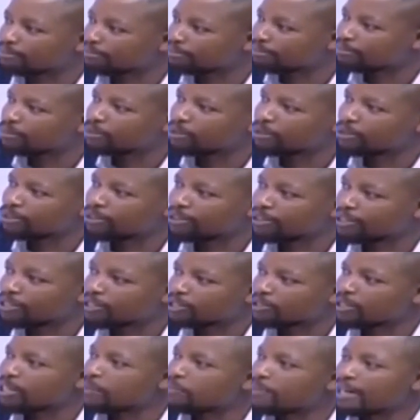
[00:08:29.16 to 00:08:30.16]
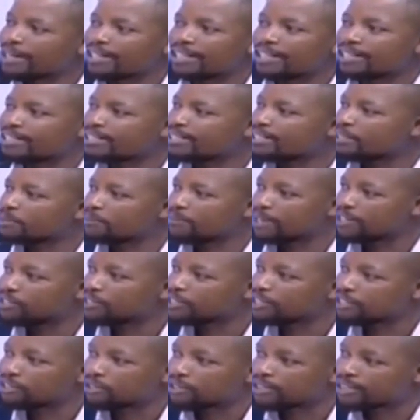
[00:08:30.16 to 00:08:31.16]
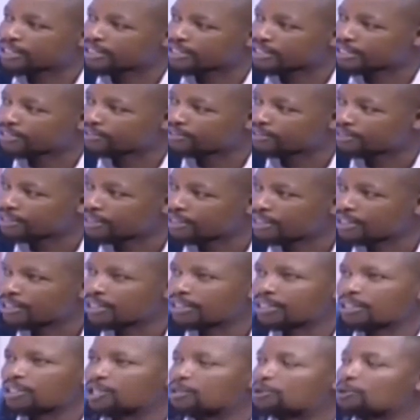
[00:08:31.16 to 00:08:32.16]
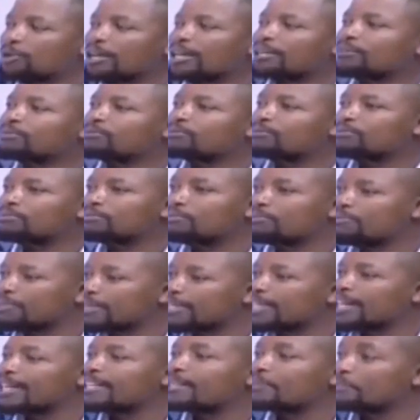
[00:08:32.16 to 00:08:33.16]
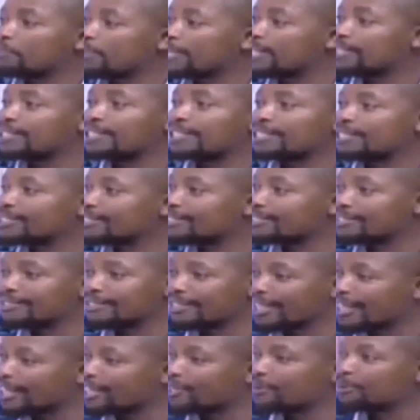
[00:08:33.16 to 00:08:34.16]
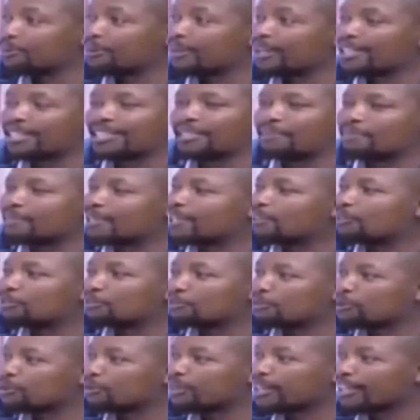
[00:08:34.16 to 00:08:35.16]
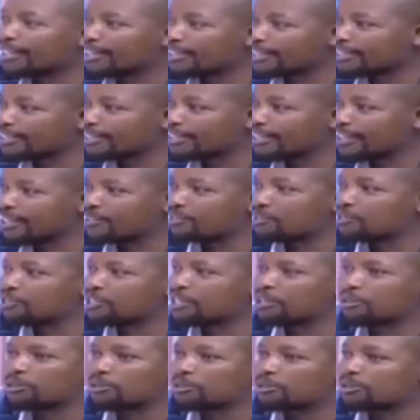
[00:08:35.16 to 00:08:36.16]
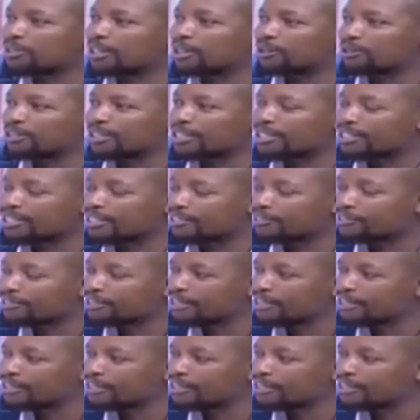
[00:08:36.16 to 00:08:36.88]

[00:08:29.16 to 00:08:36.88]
you know, solar panels and batteries and all that stuff. Mm-hmm. You can basically place it anywhere in the middle of nowhere mm-hmm. and rely on solar all that stuff. And